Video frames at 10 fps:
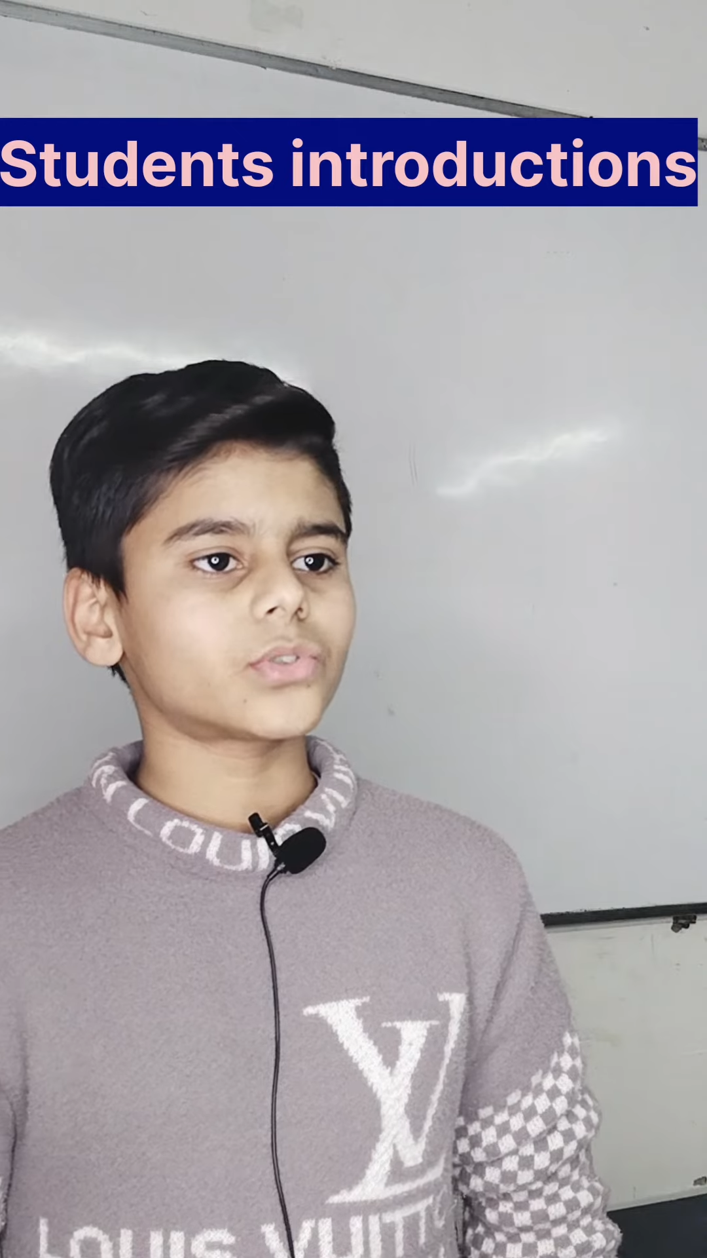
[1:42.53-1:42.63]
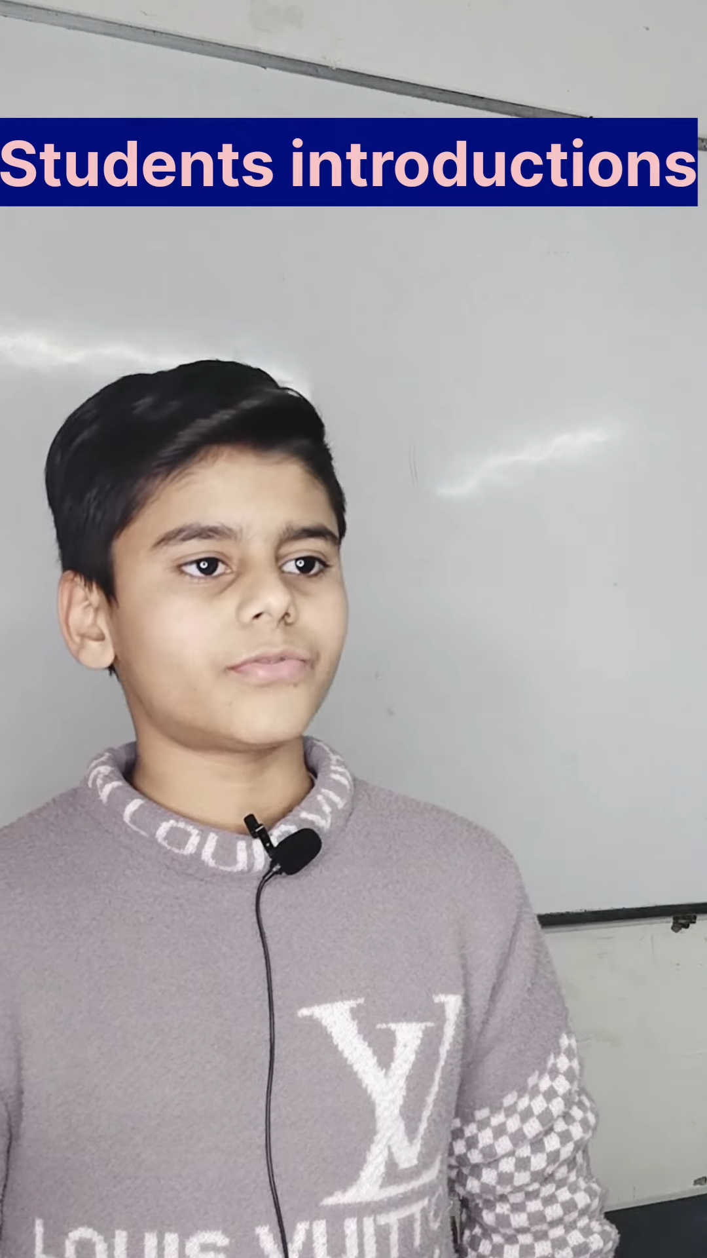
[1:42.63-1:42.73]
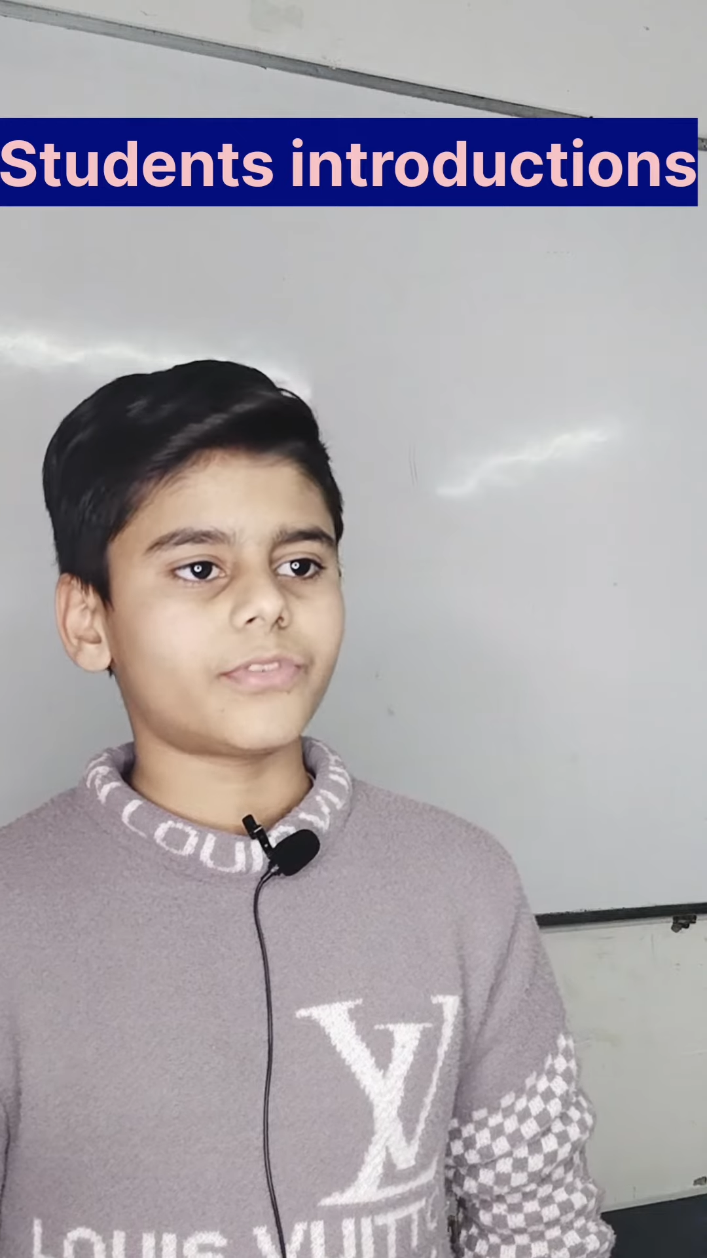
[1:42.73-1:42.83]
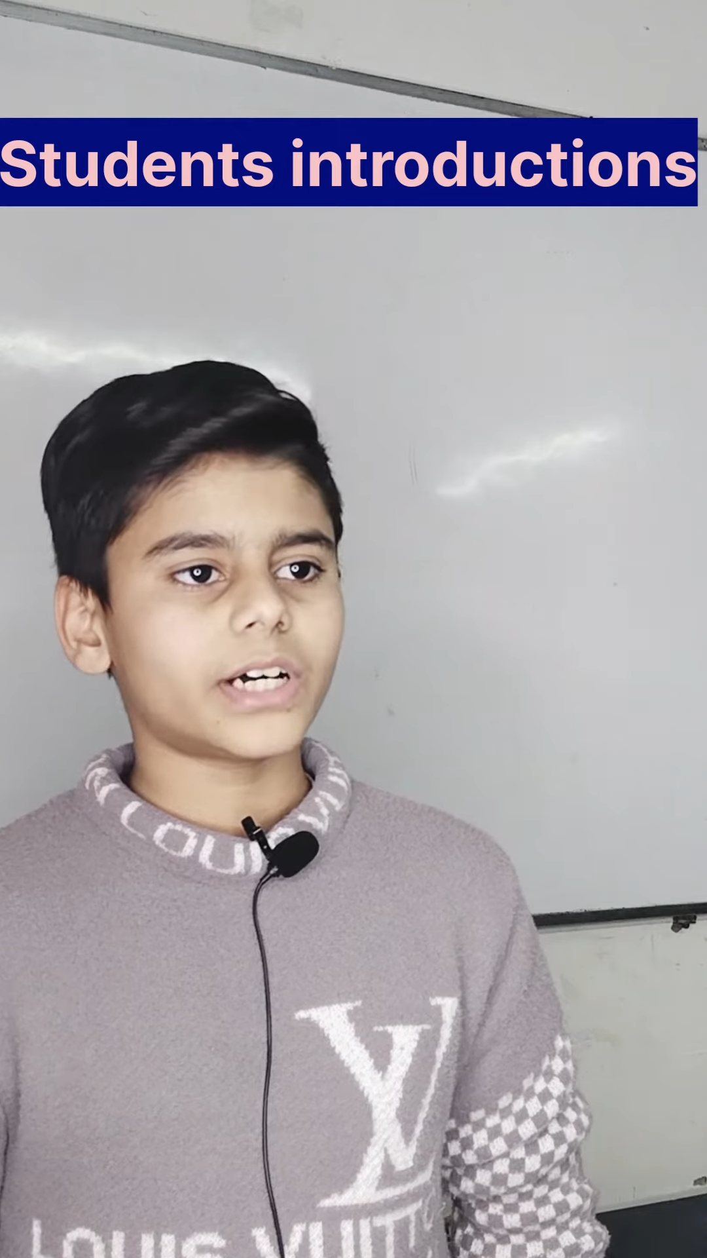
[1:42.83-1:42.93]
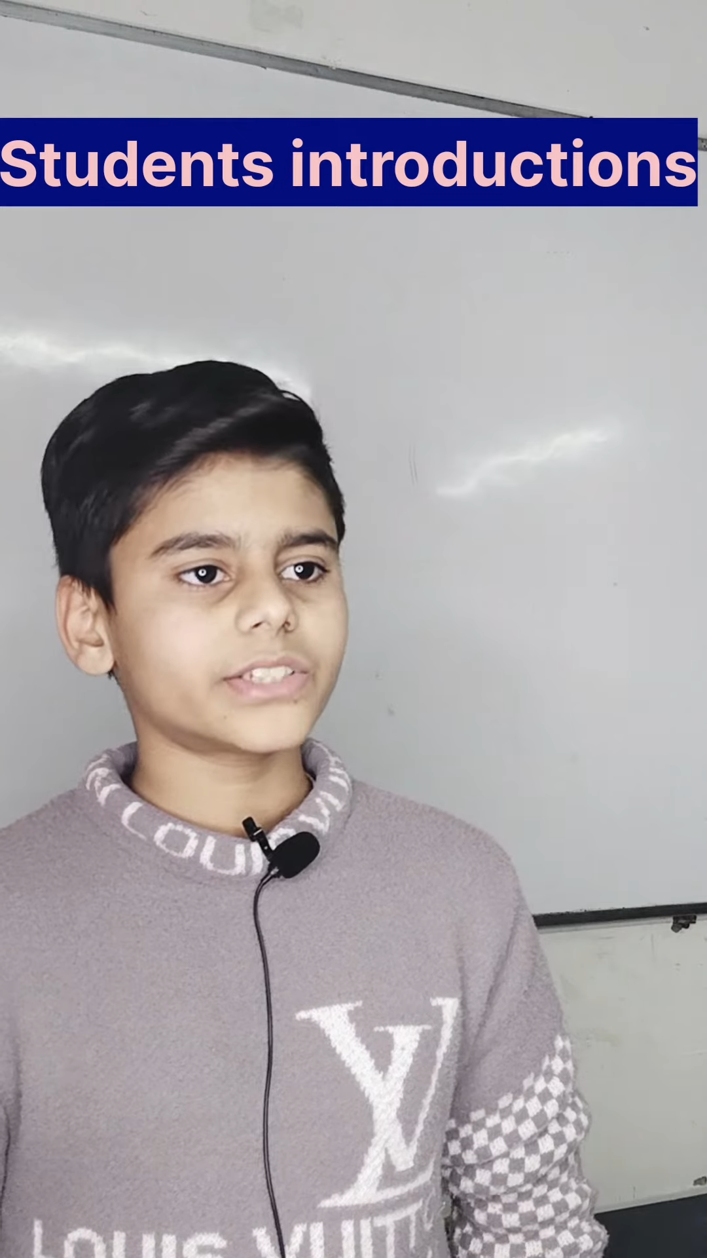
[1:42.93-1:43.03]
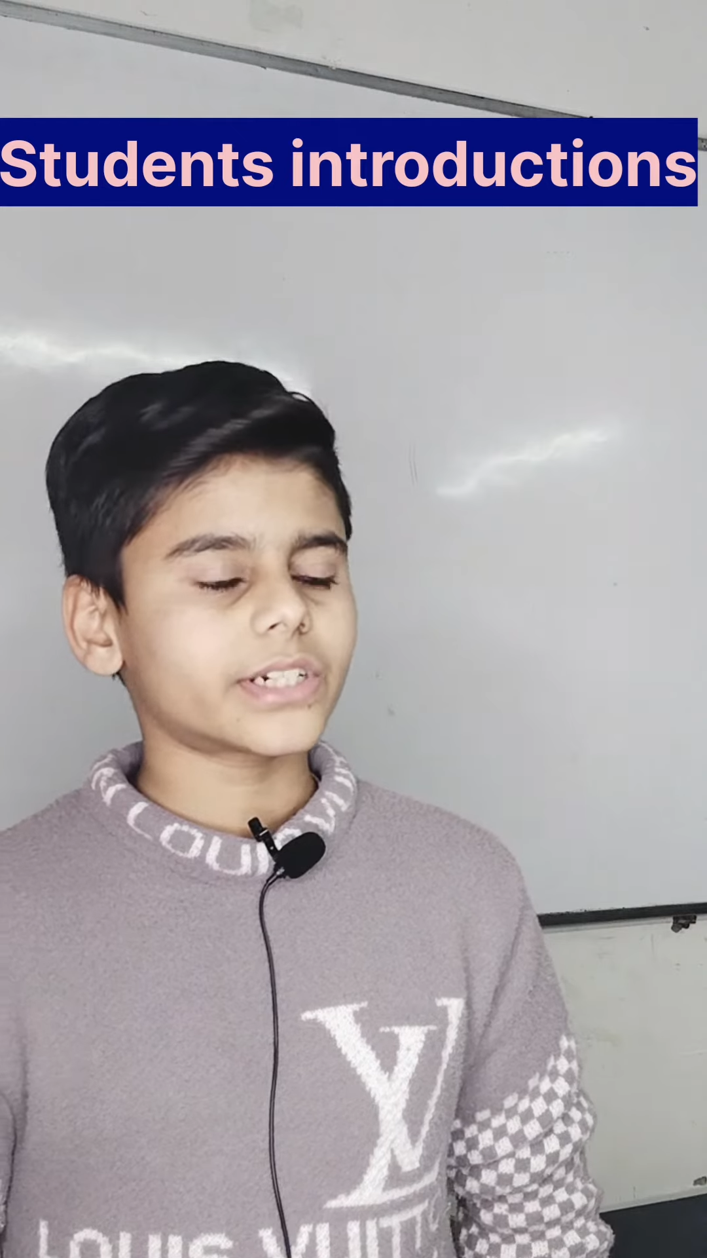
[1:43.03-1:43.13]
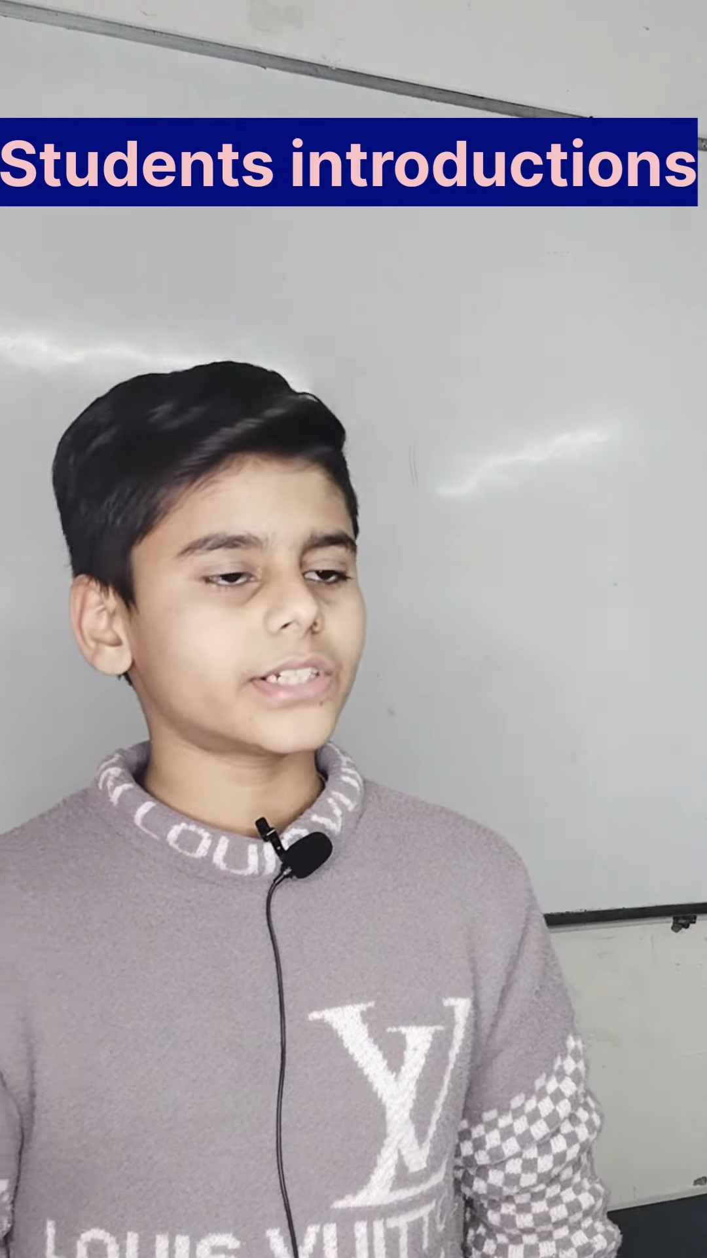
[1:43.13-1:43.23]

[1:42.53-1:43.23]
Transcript: so fast